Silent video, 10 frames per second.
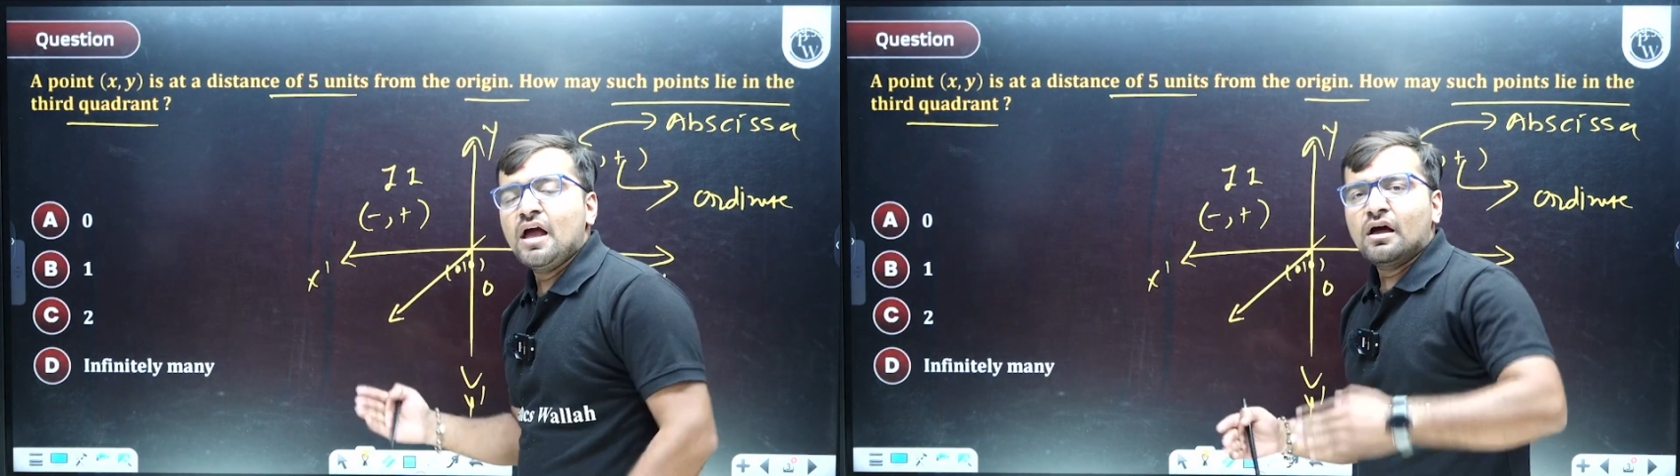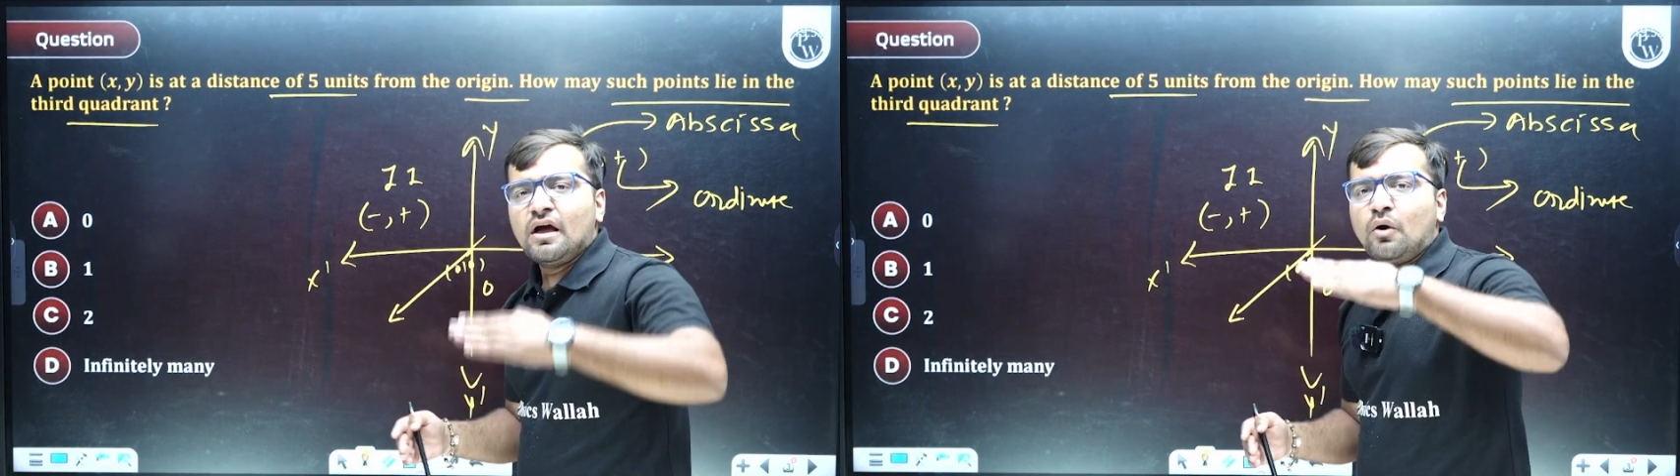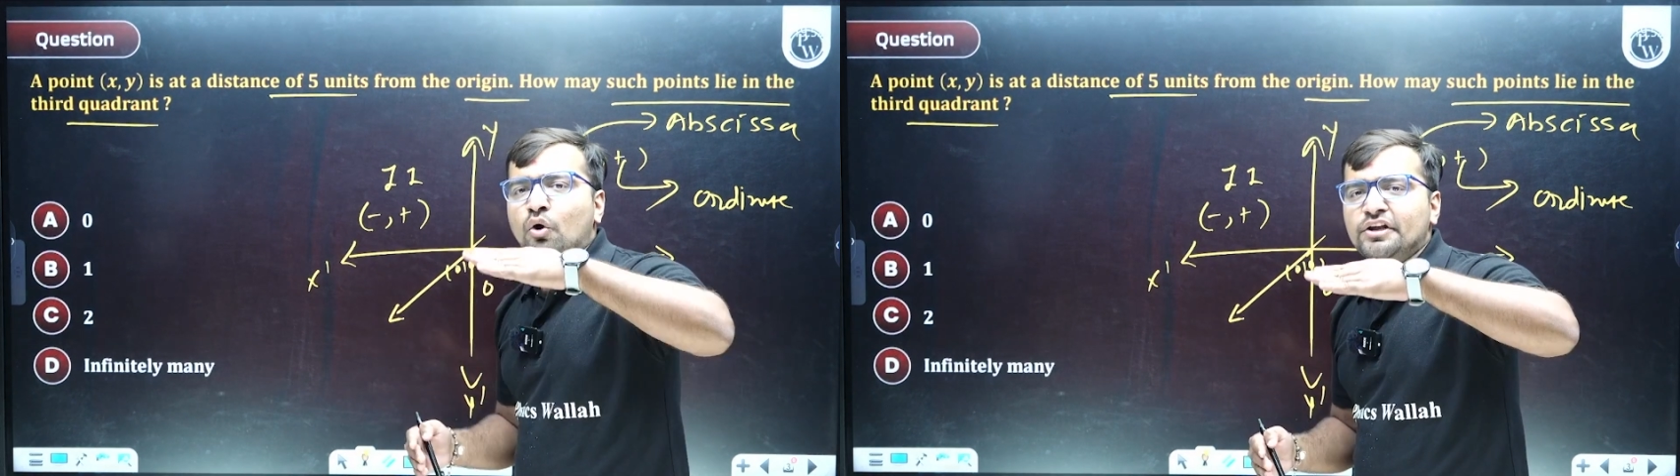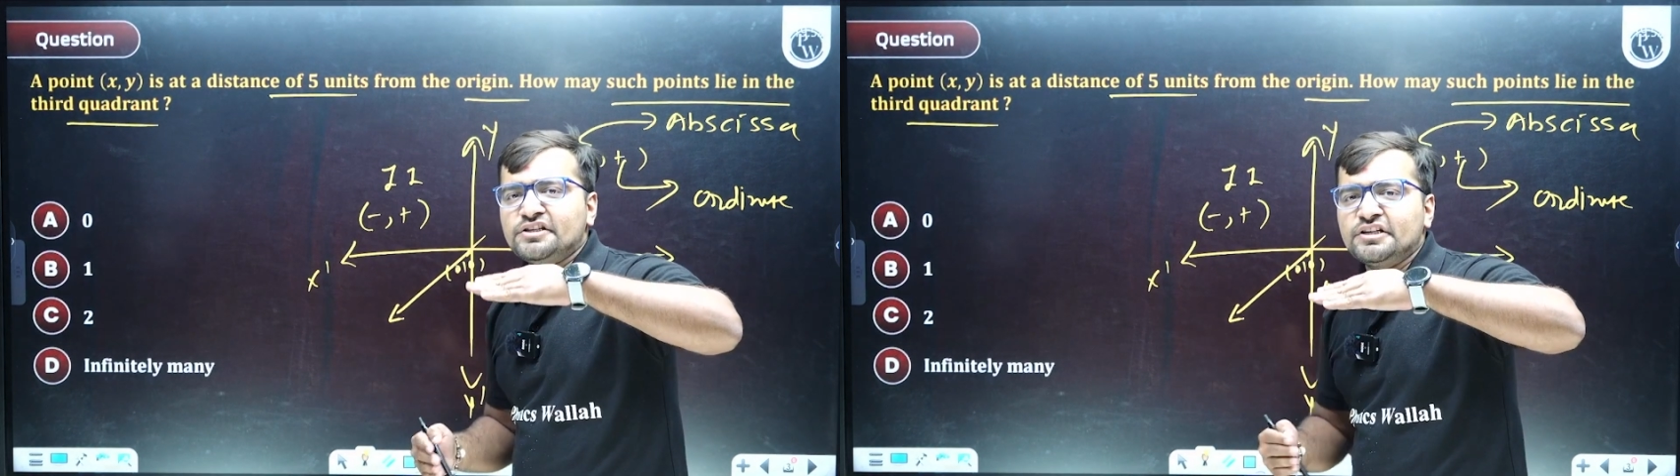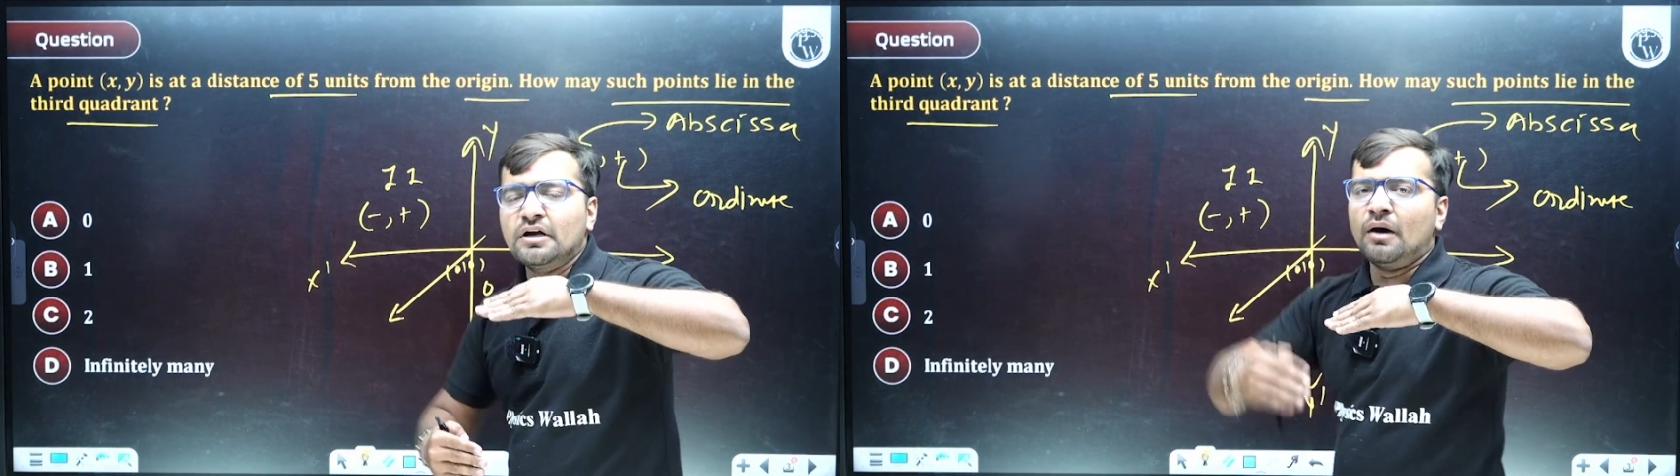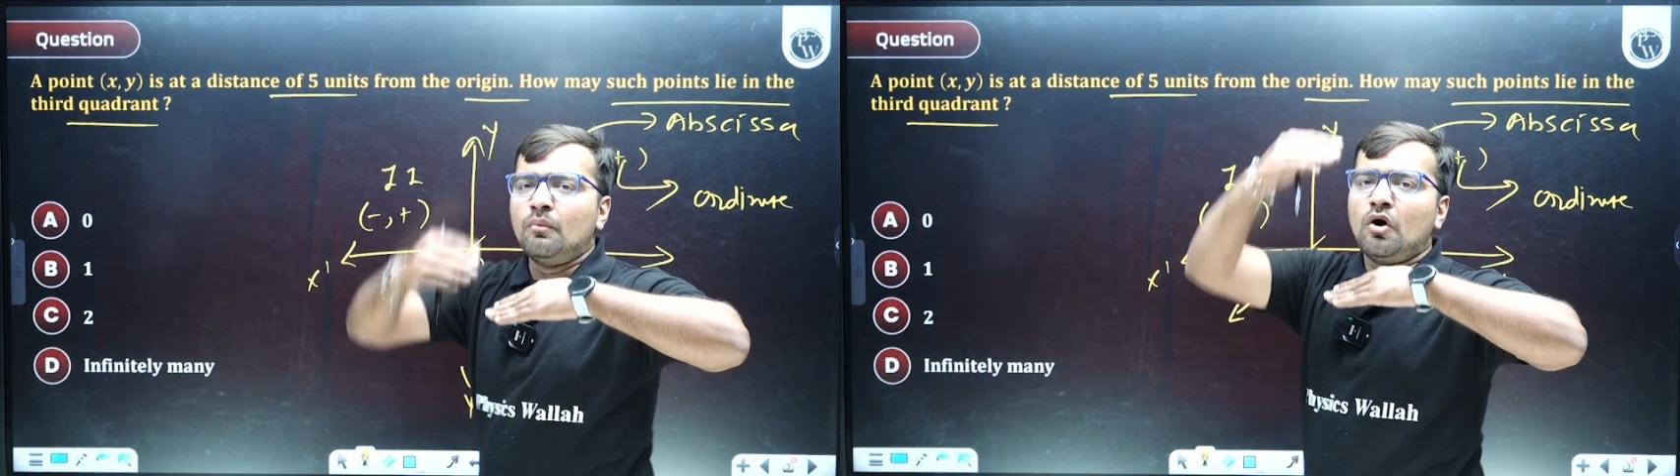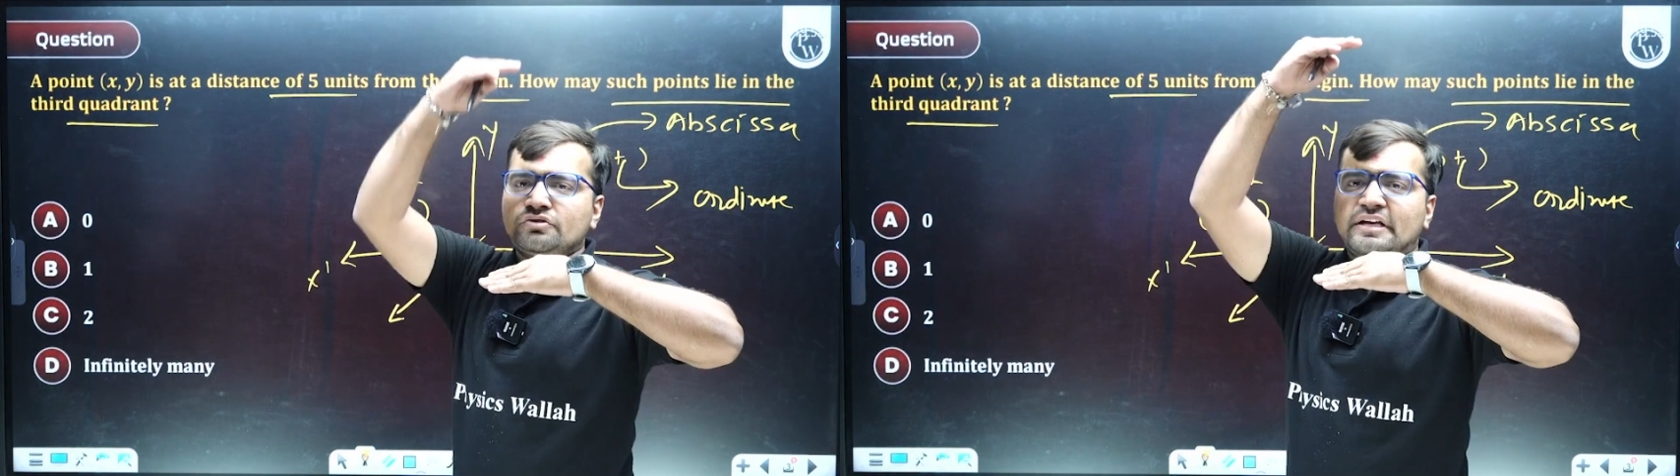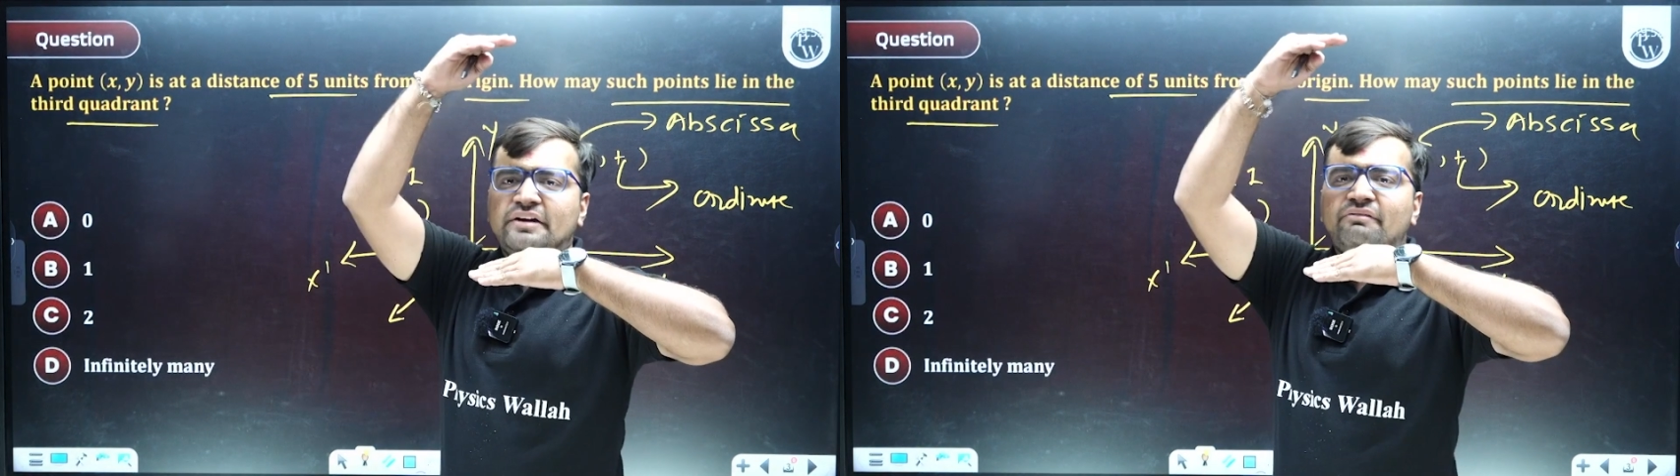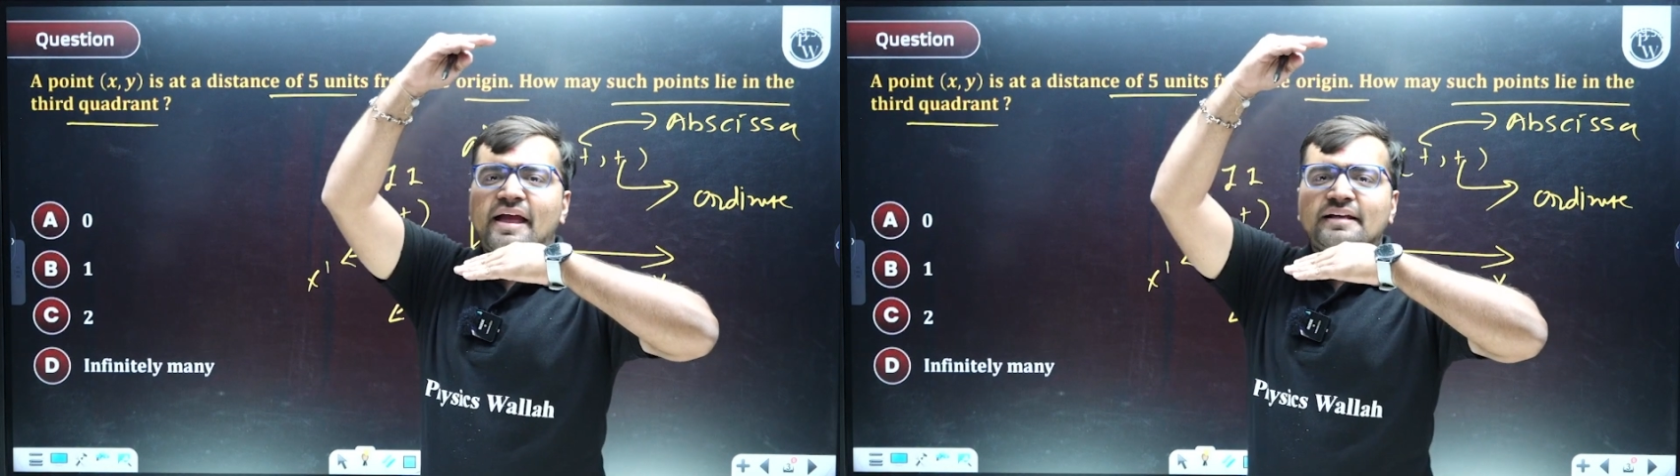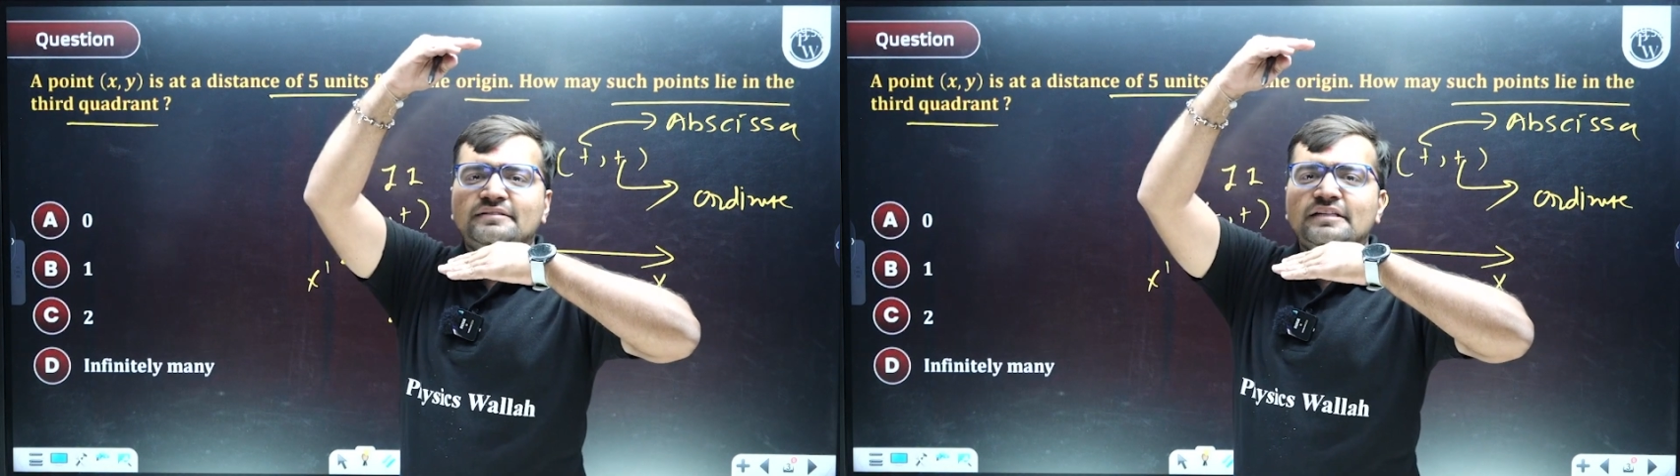origin above side y axis